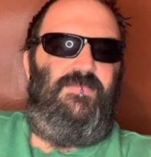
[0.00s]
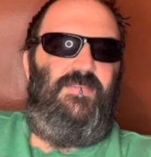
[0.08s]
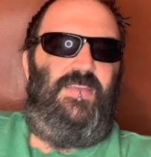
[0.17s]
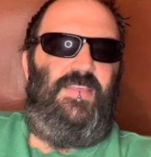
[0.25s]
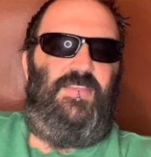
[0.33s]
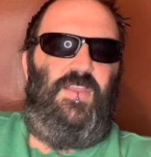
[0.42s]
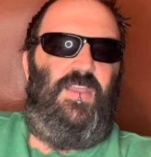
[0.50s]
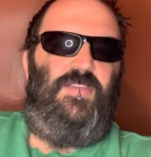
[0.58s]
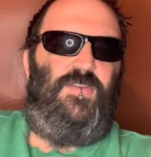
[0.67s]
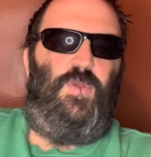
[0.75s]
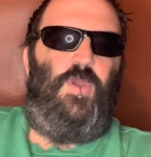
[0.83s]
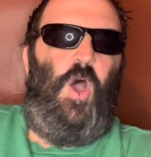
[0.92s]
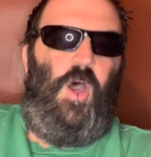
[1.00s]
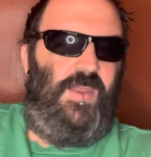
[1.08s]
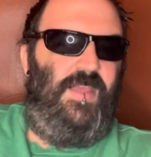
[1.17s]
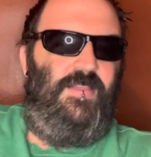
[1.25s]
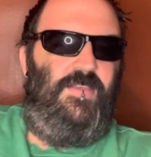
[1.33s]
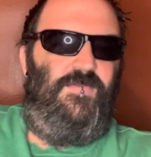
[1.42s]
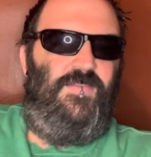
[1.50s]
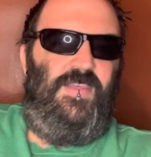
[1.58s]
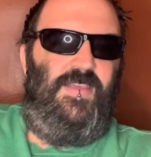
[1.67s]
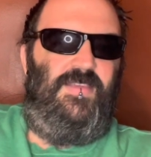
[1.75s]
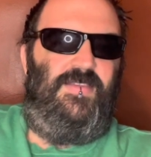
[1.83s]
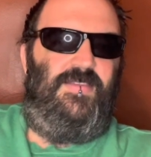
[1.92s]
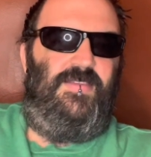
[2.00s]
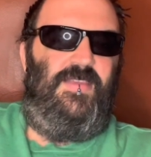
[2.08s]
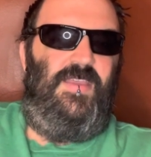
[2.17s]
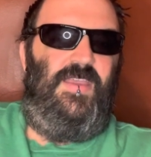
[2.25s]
Is there an audience for this?